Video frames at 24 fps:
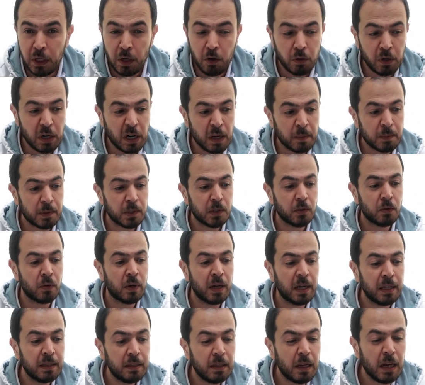kilograms. So
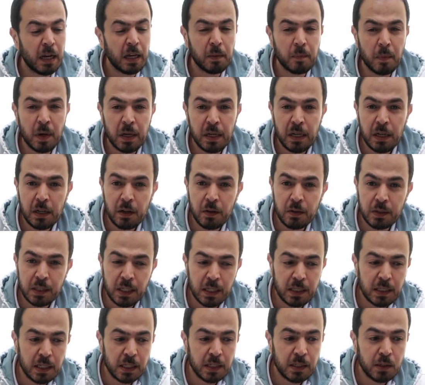handling my Nikon
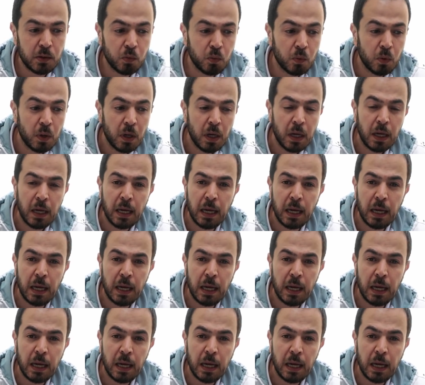Z6 II